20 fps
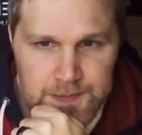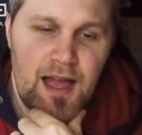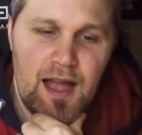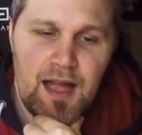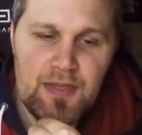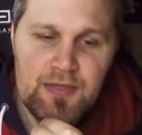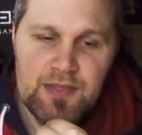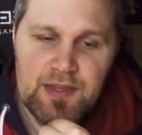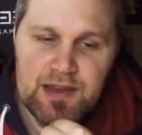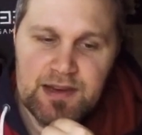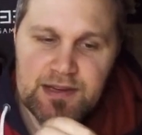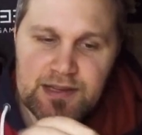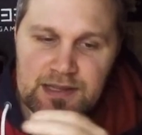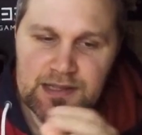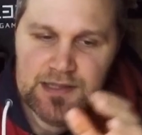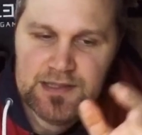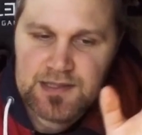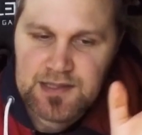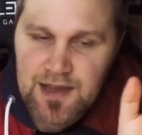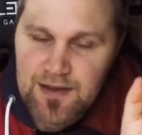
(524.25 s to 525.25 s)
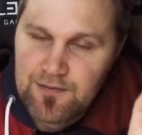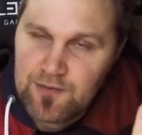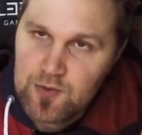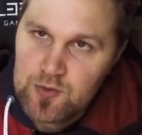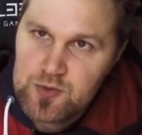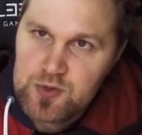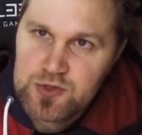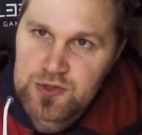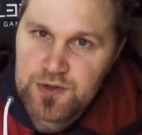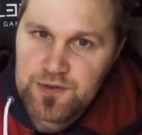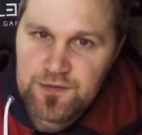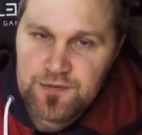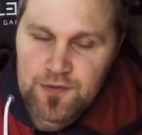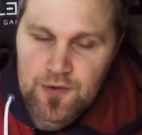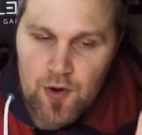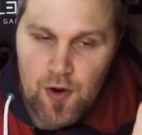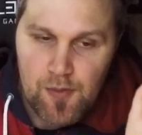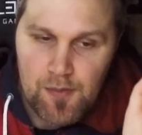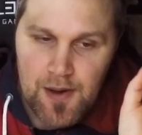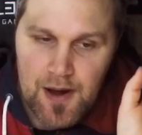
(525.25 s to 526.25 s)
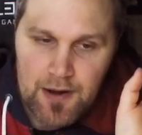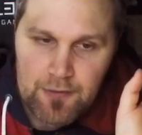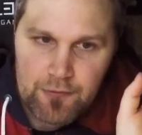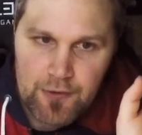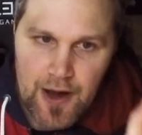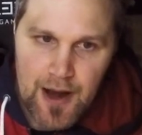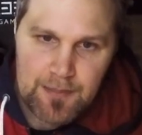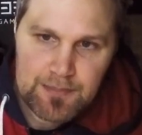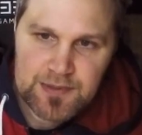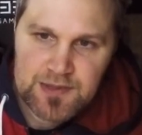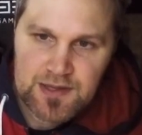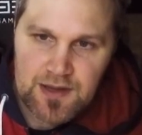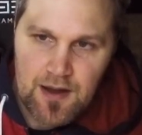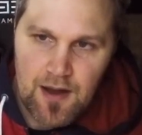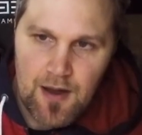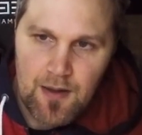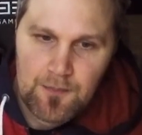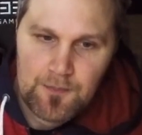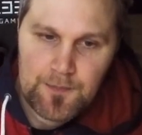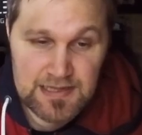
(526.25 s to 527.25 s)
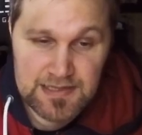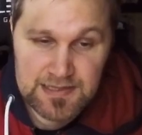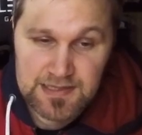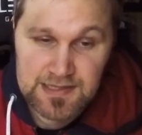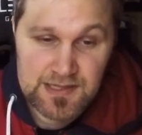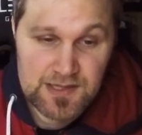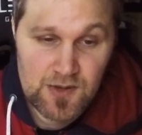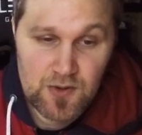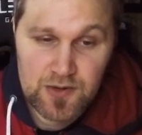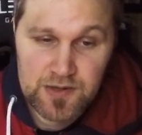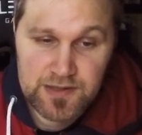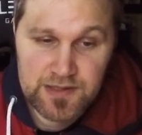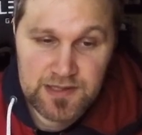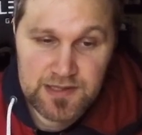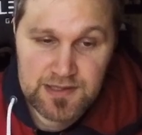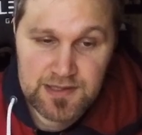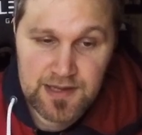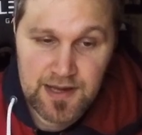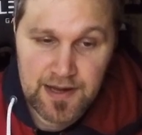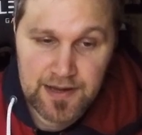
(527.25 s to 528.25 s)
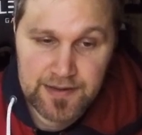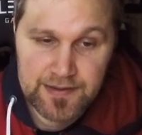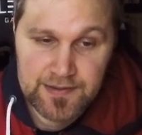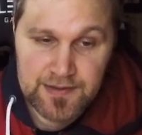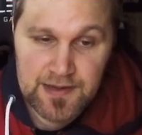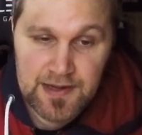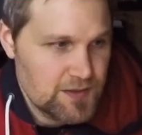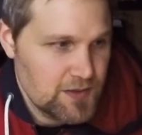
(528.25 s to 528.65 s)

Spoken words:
And then its evolution form, Rapska, it's a solid design.